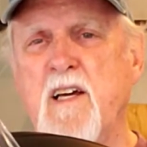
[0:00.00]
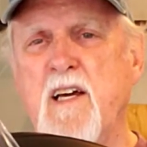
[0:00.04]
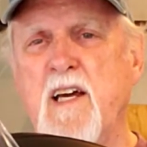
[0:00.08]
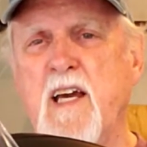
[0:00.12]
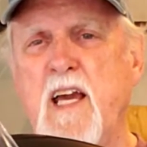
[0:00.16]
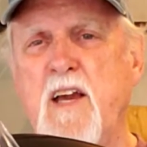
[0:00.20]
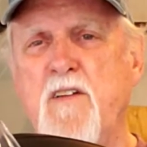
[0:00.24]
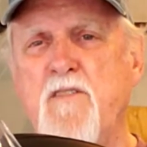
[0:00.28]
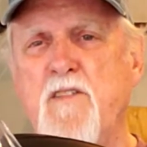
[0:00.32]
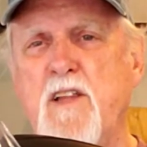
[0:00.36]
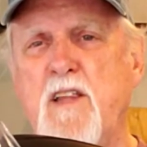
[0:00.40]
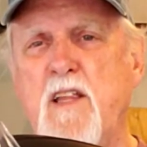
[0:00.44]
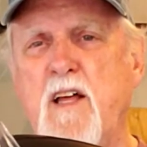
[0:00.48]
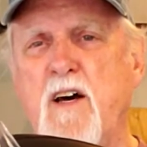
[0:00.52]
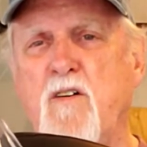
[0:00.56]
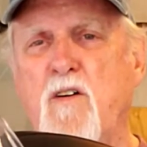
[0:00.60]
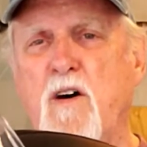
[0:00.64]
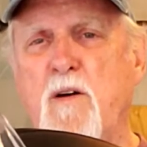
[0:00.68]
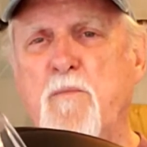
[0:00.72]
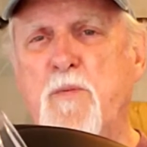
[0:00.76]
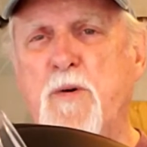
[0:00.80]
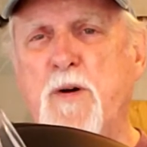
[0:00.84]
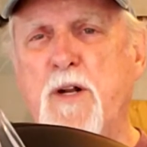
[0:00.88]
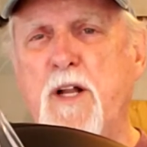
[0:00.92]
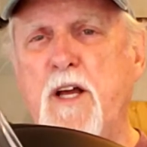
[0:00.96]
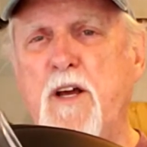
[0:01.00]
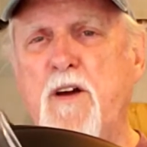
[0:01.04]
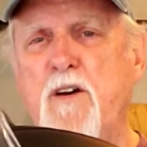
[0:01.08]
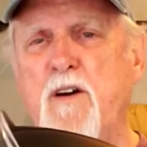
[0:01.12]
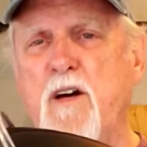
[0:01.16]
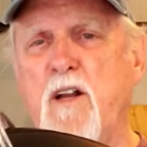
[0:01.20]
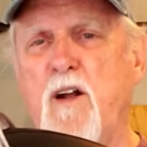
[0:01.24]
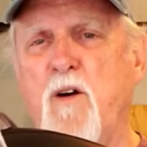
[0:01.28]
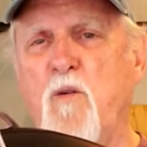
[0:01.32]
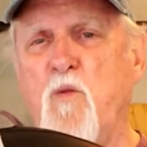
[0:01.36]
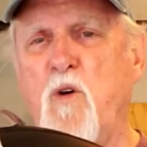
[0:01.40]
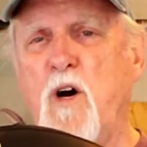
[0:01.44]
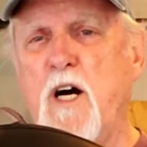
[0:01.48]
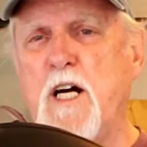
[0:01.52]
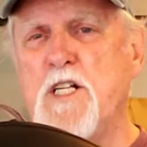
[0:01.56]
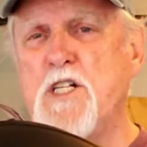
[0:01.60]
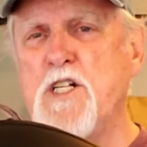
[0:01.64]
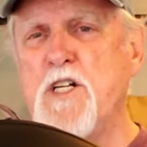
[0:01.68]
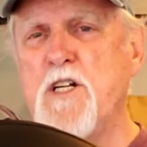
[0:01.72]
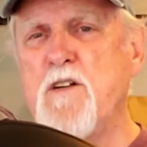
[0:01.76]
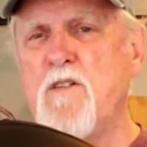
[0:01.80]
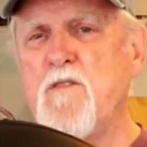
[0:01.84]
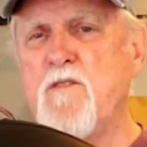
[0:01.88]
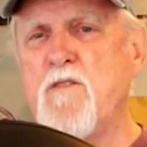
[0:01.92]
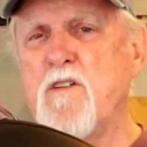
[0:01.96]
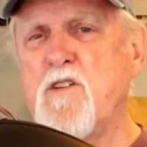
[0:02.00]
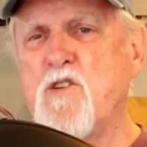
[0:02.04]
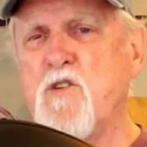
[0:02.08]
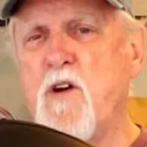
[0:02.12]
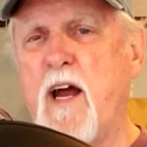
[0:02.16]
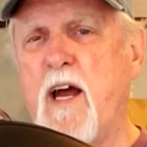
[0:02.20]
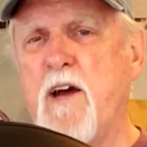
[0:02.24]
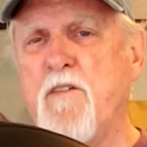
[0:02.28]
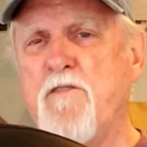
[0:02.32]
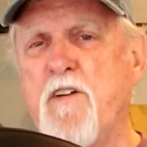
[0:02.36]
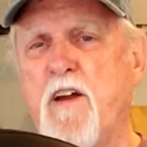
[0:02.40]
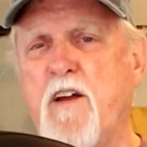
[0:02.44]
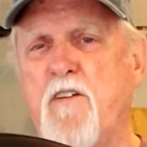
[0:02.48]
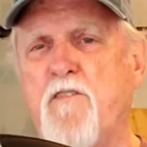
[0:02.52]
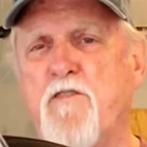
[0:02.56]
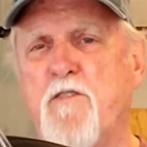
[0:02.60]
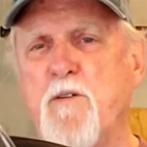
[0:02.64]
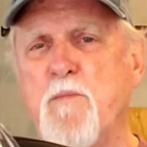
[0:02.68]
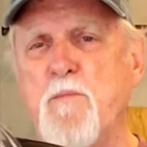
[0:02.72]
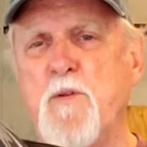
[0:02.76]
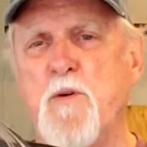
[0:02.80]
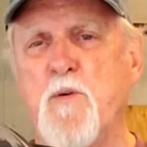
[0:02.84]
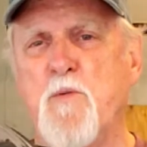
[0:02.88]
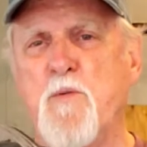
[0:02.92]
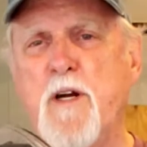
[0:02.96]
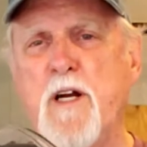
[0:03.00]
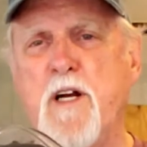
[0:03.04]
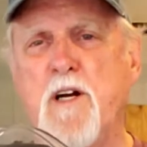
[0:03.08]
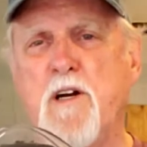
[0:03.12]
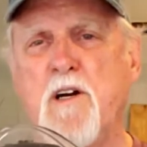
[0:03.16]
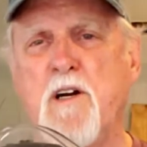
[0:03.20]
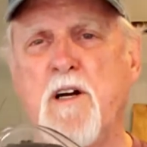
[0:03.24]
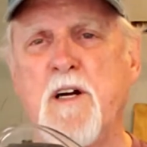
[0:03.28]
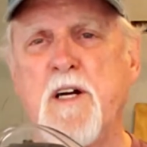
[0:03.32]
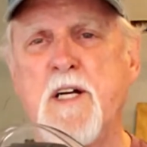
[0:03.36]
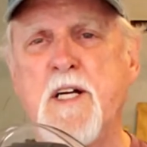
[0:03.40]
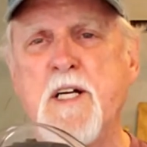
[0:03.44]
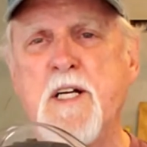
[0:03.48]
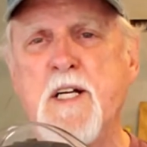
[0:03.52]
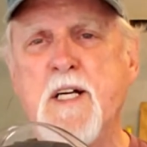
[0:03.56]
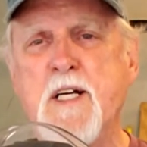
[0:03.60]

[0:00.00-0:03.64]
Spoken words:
Even though I'm pretty good at watching traffic from the rear